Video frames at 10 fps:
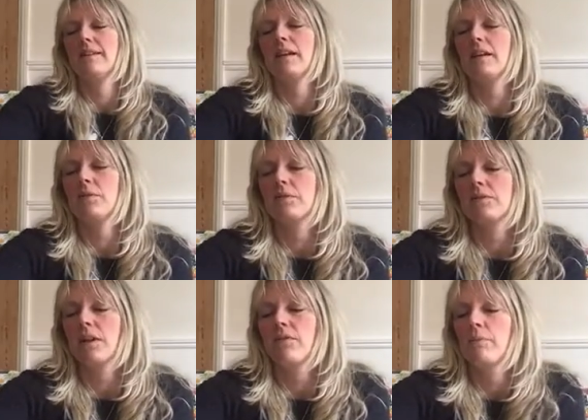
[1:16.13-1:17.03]
Thank you
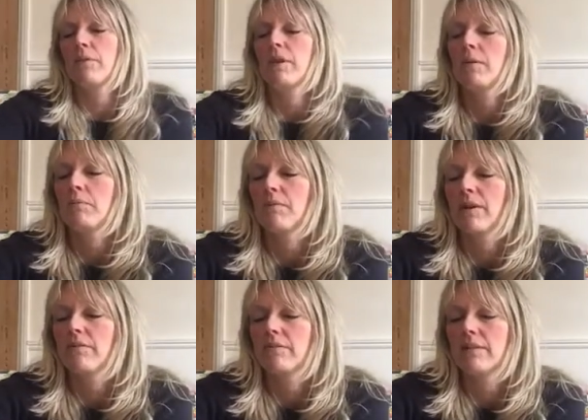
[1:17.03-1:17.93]
also for booking
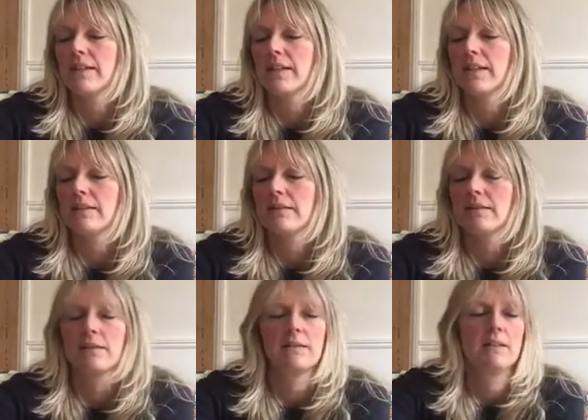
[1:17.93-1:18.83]
private
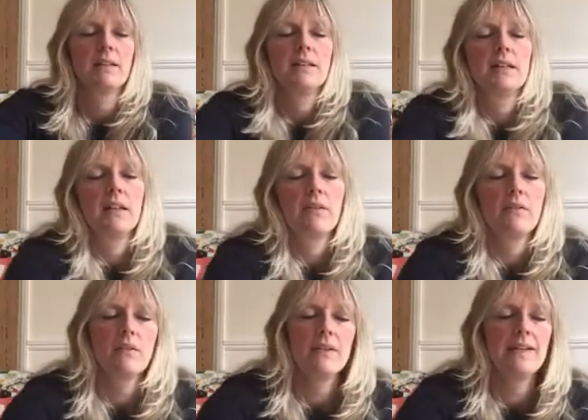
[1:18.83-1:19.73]
readings. I've
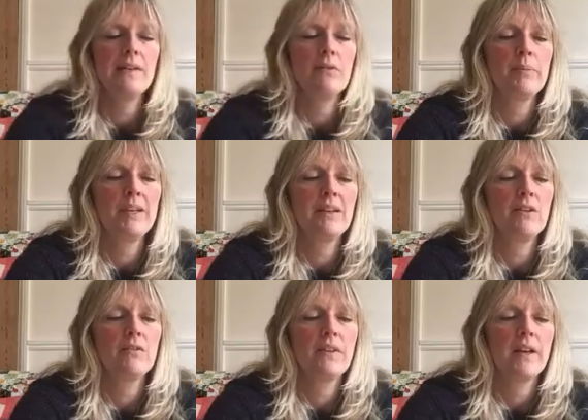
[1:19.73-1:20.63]
got a little bit
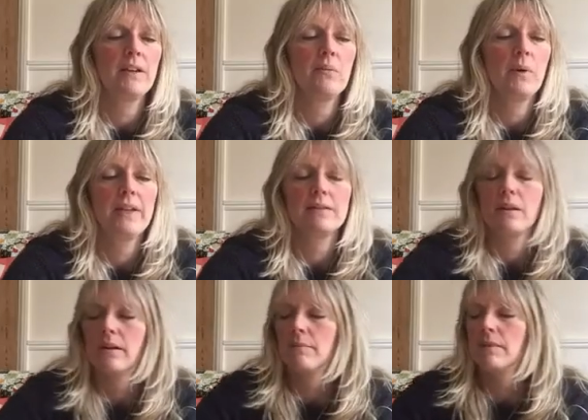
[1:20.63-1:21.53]
of a wait
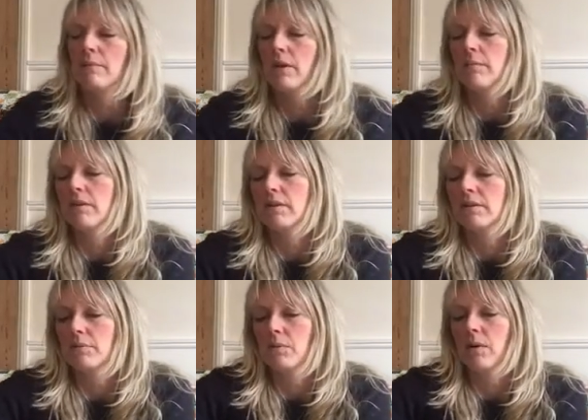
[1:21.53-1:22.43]
time at the moment
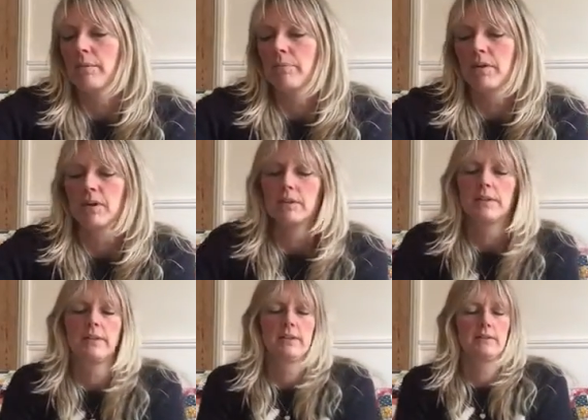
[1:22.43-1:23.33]
because I'm quite
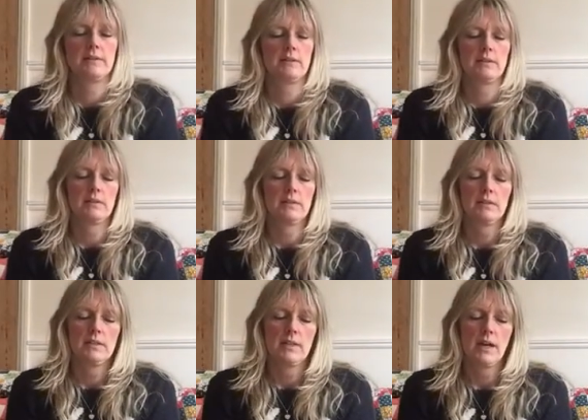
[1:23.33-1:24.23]
booked,
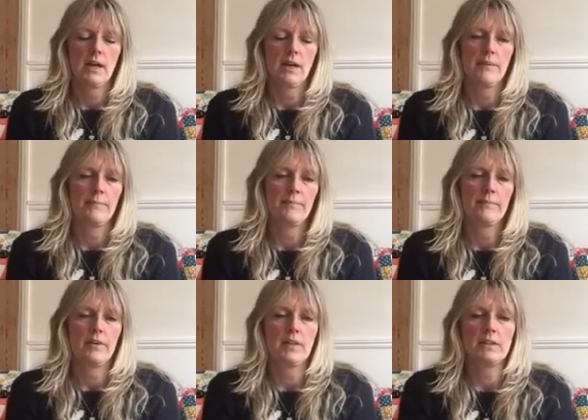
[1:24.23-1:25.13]
um,
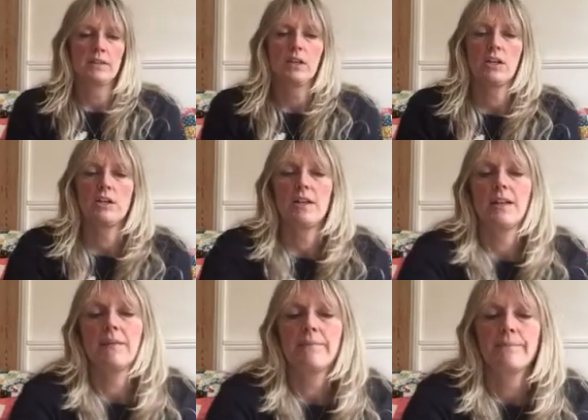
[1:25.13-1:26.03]
but that's a good
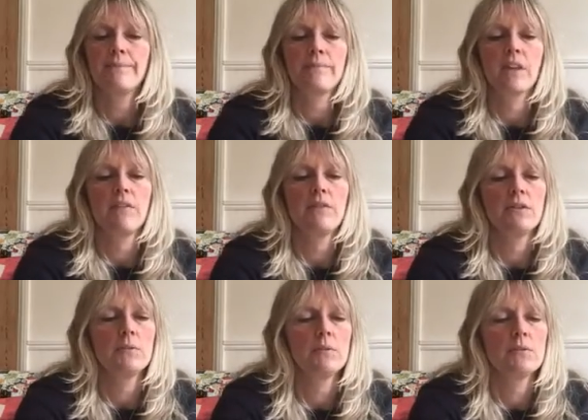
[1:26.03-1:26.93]
thing. If you
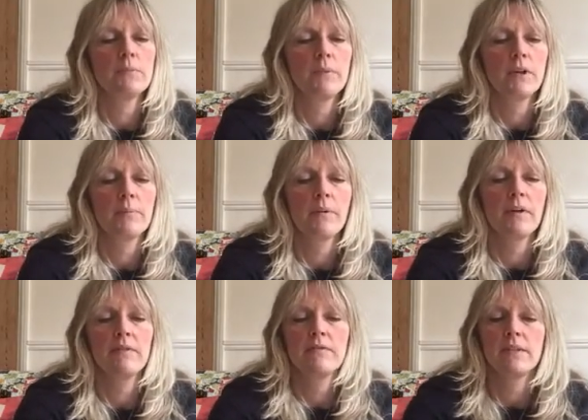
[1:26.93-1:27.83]
do want to book a
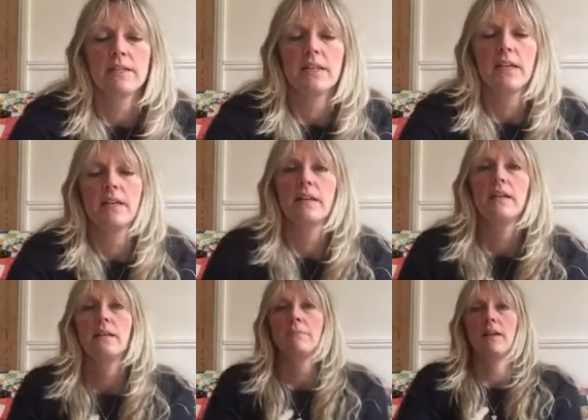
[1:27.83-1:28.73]
private reading,
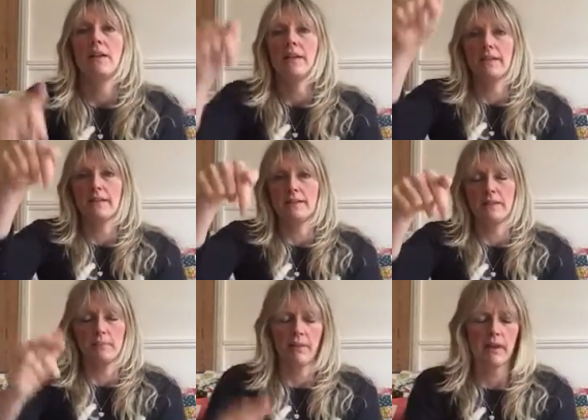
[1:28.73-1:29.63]
my link is in
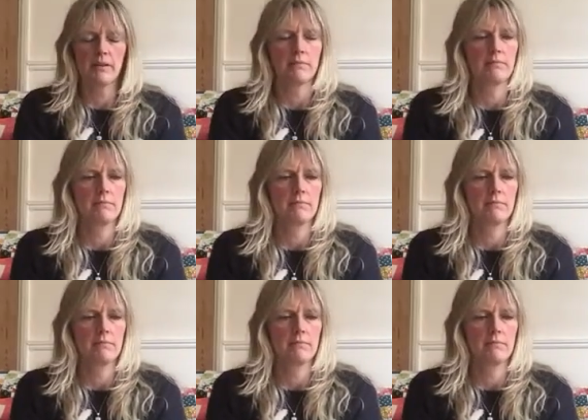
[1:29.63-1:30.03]
the pay.